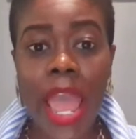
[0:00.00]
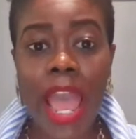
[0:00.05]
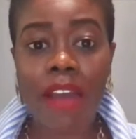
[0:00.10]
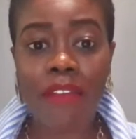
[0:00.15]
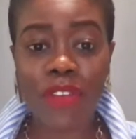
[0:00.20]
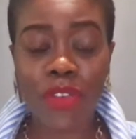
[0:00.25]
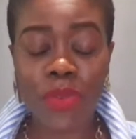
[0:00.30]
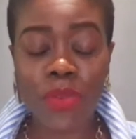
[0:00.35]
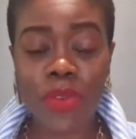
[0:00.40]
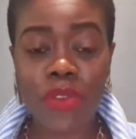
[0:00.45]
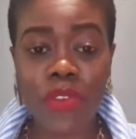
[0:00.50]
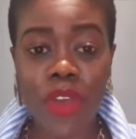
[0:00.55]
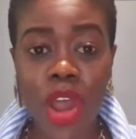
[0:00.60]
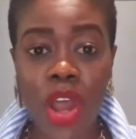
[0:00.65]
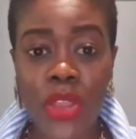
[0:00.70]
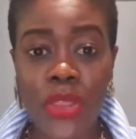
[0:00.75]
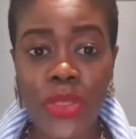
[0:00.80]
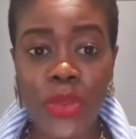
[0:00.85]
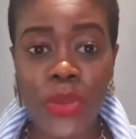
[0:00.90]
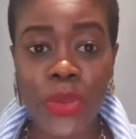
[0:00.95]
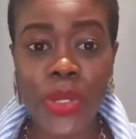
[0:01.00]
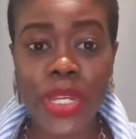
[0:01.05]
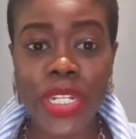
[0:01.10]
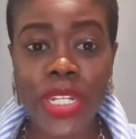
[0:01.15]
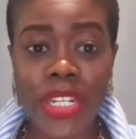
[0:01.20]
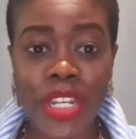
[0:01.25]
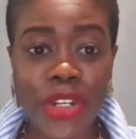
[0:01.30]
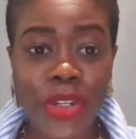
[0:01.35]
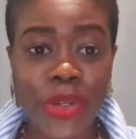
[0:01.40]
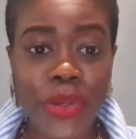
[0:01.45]
after we've gone through and
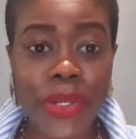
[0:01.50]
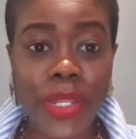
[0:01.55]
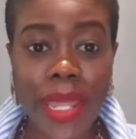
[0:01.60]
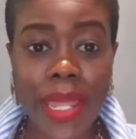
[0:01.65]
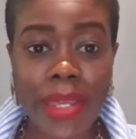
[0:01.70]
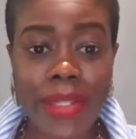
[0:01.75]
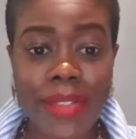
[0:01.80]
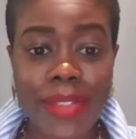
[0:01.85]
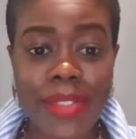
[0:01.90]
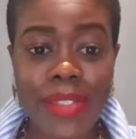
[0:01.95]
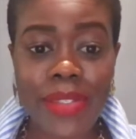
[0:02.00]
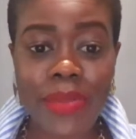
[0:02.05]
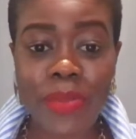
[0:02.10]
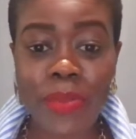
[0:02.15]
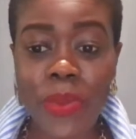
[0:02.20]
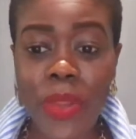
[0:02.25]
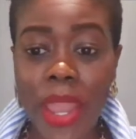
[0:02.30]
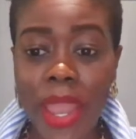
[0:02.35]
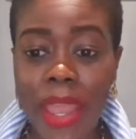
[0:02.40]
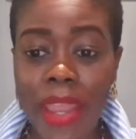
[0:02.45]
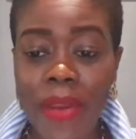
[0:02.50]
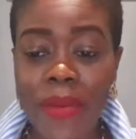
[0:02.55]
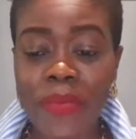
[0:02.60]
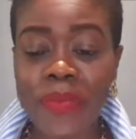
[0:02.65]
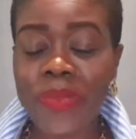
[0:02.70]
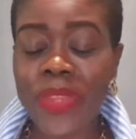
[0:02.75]
done your cleanse. Okay.